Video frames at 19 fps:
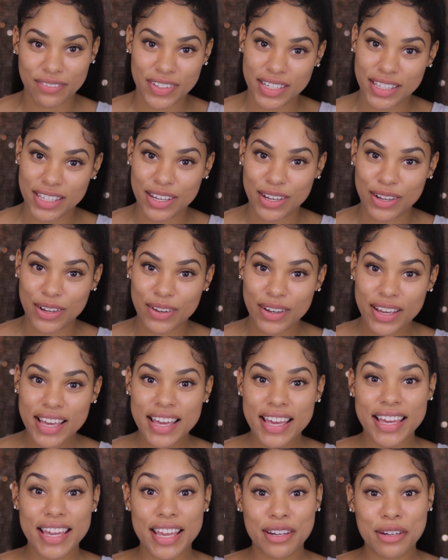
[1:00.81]
the video.
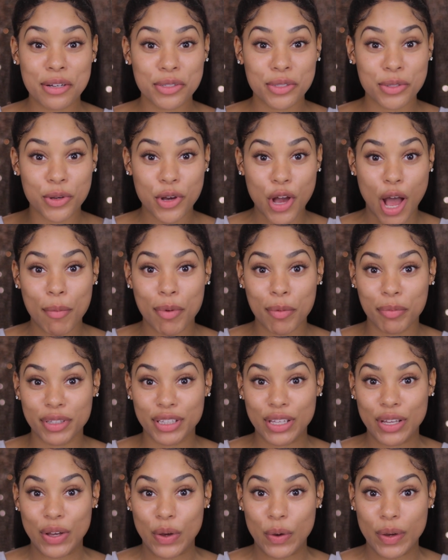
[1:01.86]
And also comment
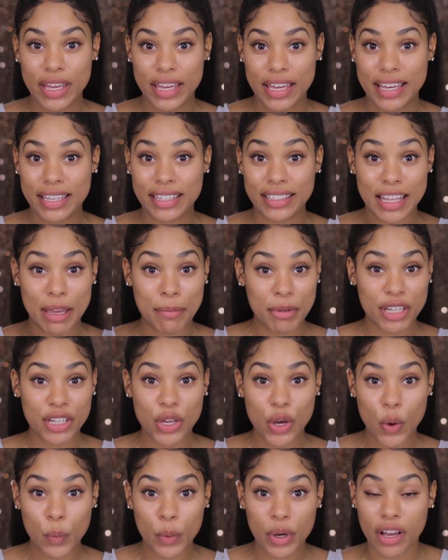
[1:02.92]
below and let me
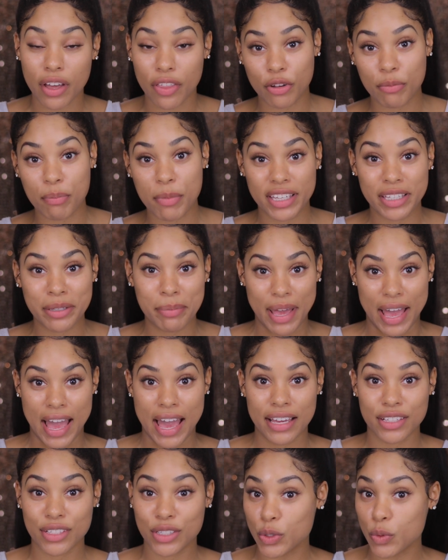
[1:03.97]
know what other makeup
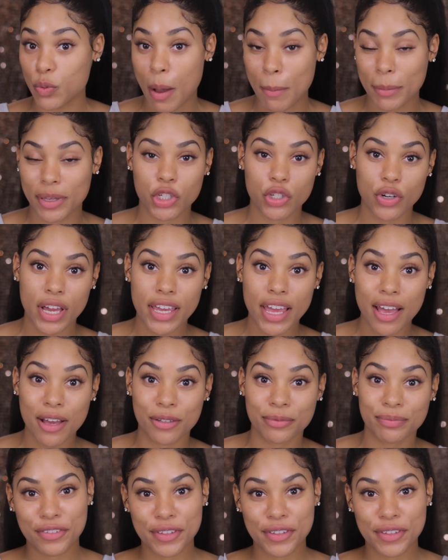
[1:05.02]
hacks you want me to try out.